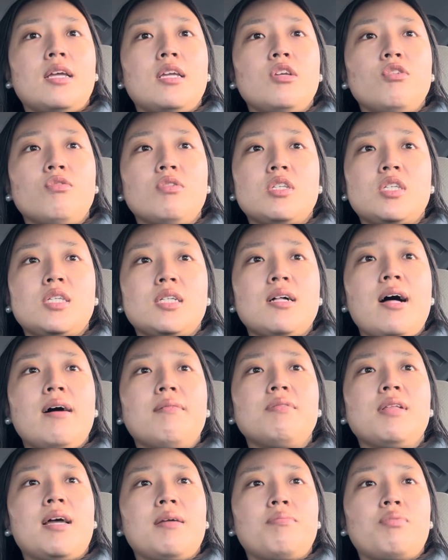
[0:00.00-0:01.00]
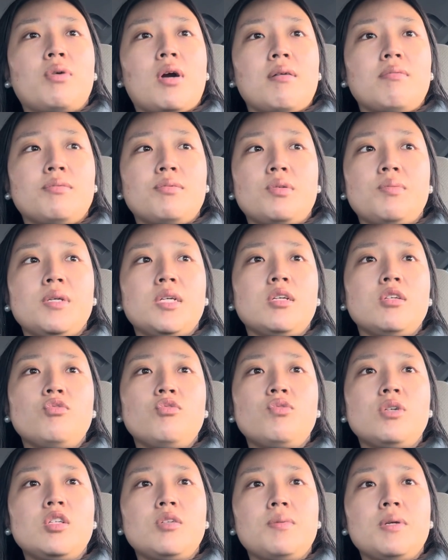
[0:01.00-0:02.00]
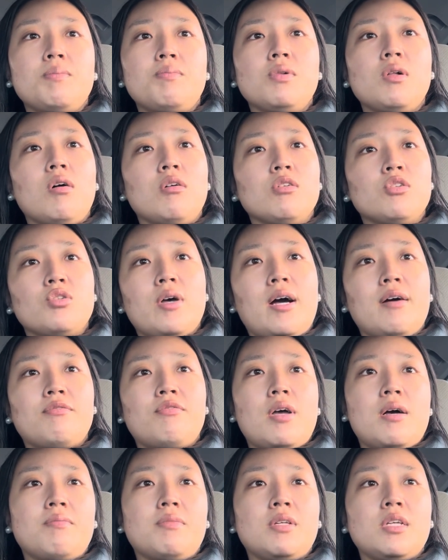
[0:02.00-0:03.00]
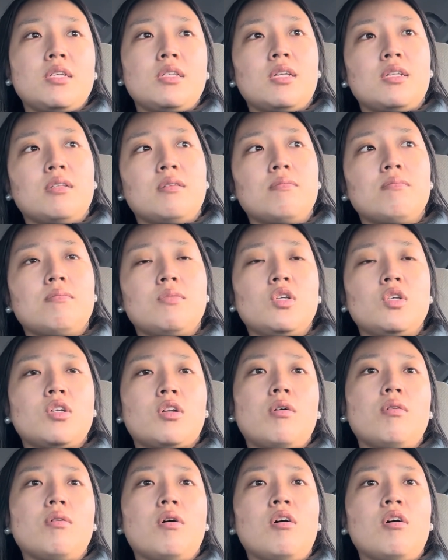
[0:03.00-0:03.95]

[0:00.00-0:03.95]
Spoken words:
You will still have life problems, because rich people also have families, and you know,